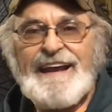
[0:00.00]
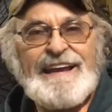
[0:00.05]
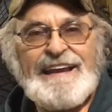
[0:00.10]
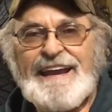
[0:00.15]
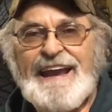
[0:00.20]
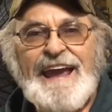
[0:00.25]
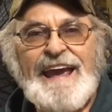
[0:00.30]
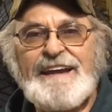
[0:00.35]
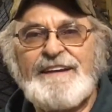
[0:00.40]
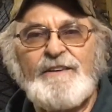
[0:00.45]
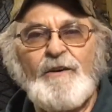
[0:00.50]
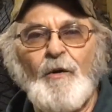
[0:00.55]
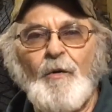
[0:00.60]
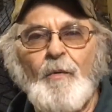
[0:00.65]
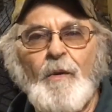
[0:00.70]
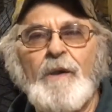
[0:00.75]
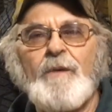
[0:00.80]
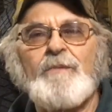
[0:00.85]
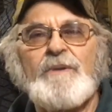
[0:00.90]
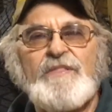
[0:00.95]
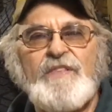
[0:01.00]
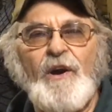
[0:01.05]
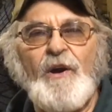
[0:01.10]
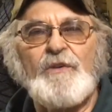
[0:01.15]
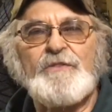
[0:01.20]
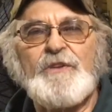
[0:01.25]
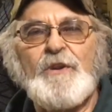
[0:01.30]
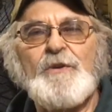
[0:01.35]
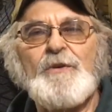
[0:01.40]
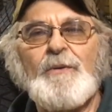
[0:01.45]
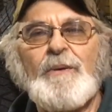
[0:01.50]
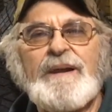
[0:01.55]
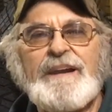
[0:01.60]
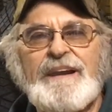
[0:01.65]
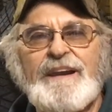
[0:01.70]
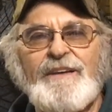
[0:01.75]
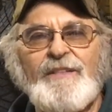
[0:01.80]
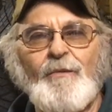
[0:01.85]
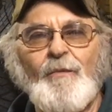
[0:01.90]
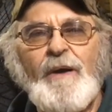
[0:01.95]
he had no wherewithal to do
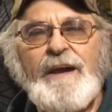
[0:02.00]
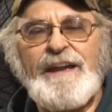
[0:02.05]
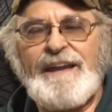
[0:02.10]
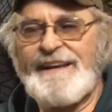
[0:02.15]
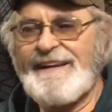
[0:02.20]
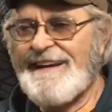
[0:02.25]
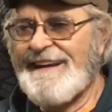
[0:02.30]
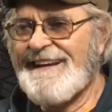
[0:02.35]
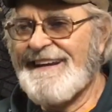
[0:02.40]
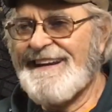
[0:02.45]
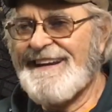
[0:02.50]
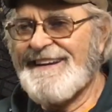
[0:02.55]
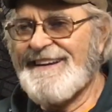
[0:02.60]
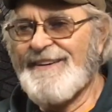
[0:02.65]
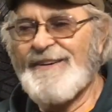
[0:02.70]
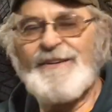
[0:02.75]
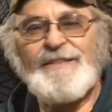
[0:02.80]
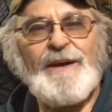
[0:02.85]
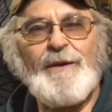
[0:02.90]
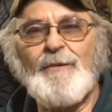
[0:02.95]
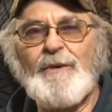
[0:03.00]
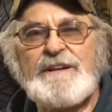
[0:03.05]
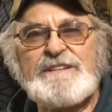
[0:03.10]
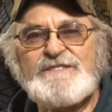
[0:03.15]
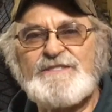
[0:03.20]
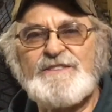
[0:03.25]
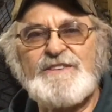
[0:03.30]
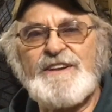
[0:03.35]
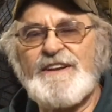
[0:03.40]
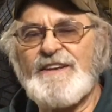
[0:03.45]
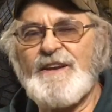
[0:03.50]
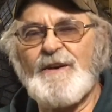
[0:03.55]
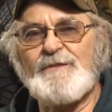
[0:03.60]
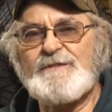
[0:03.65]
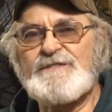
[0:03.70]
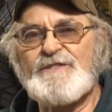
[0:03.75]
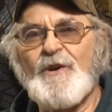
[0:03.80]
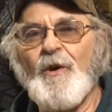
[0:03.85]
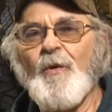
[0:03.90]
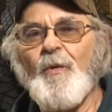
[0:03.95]
any other way. You know, there was there
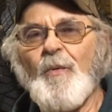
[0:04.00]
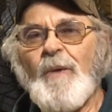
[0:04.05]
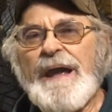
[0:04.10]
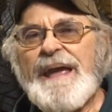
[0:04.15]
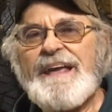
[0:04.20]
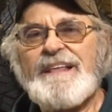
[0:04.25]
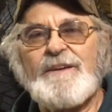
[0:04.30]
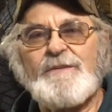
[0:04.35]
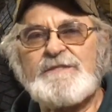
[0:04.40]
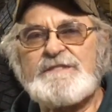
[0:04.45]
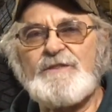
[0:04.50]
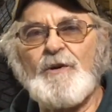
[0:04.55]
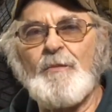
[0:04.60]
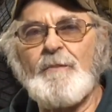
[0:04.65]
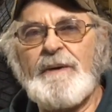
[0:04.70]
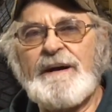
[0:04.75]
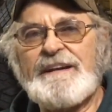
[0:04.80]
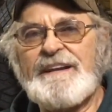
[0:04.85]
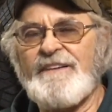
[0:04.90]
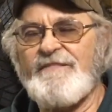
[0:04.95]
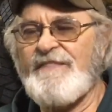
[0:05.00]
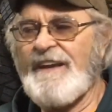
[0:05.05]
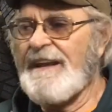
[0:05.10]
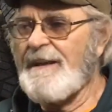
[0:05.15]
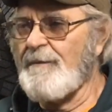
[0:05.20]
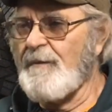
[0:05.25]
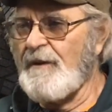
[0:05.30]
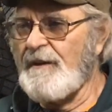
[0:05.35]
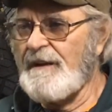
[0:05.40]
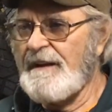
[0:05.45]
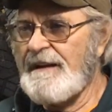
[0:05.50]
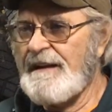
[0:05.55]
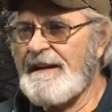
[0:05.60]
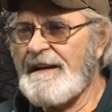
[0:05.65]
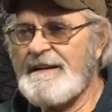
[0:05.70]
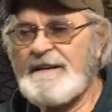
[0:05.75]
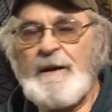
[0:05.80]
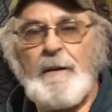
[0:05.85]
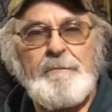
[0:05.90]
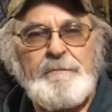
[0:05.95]
was no way, there was no money available
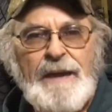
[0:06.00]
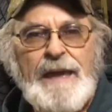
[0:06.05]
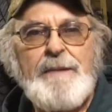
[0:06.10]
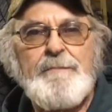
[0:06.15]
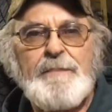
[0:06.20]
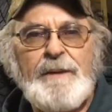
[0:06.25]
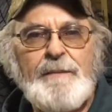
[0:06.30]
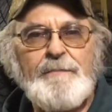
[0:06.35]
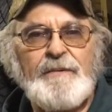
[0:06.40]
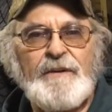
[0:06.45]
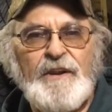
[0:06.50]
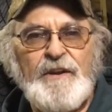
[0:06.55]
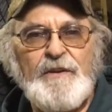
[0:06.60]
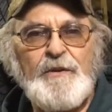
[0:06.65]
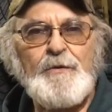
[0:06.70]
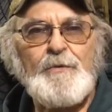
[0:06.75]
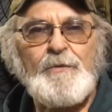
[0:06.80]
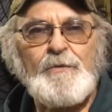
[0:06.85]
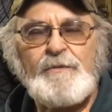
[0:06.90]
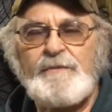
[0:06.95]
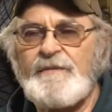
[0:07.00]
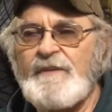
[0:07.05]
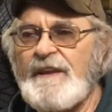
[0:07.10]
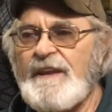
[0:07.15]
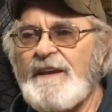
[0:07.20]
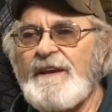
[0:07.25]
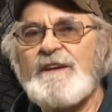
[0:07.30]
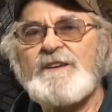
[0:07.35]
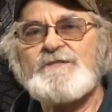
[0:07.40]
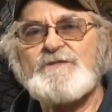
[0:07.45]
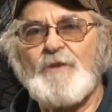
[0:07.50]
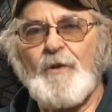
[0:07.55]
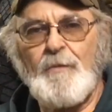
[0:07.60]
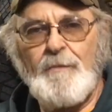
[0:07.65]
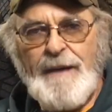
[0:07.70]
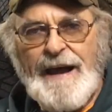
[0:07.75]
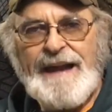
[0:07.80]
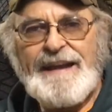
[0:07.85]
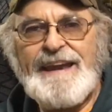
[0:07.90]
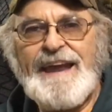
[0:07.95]
to pay people to do. So
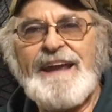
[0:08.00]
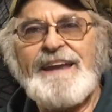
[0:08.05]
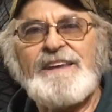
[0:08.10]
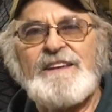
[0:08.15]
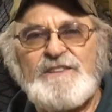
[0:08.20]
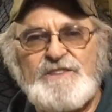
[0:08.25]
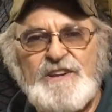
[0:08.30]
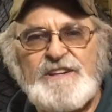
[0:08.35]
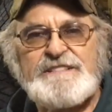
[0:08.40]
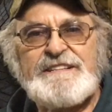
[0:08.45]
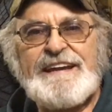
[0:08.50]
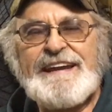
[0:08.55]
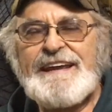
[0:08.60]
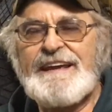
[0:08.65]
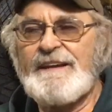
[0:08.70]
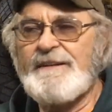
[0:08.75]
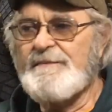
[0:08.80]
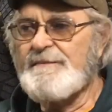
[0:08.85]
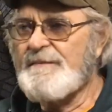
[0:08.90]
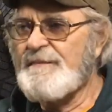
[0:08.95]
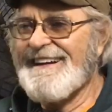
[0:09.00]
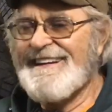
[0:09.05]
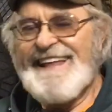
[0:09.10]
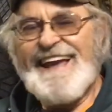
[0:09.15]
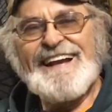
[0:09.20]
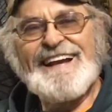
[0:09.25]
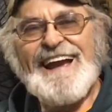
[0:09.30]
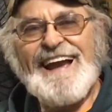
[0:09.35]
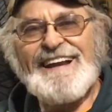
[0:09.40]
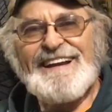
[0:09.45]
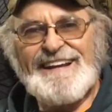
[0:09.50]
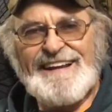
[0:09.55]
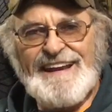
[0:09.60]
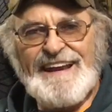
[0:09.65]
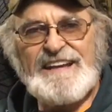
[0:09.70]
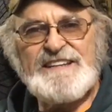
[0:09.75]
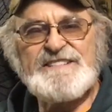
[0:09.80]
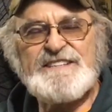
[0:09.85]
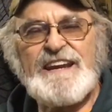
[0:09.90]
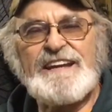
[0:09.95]
by dang, you just did. That kind of
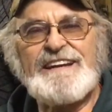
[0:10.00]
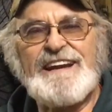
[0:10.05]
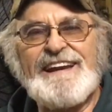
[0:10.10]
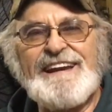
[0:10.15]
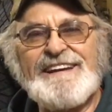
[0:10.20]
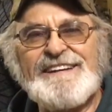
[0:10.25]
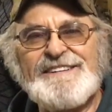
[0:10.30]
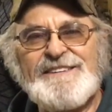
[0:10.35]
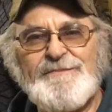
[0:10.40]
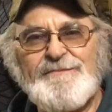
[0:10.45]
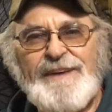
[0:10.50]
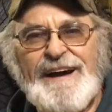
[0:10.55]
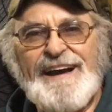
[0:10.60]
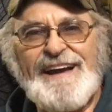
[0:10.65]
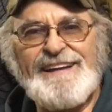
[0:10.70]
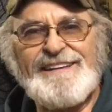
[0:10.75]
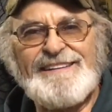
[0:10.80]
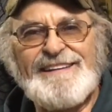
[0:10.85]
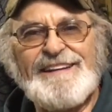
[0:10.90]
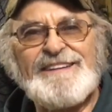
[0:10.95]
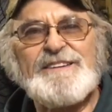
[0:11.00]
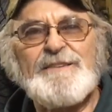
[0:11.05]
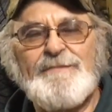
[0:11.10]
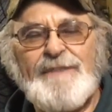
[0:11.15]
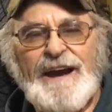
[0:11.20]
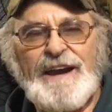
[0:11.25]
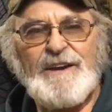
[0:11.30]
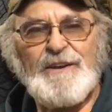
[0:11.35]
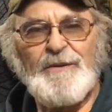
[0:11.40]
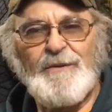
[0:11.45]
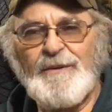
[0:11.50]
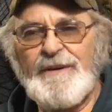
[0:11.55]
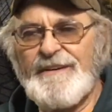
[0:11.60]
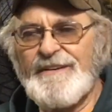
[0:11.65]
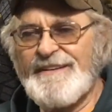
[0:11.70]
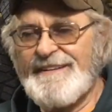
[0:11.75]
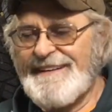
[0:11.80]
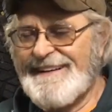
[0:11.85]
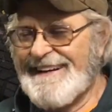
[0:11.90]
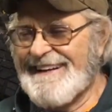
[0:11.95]
extended into my into my
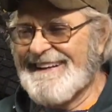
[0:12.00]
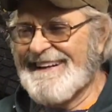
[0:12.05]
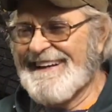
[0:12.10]
career,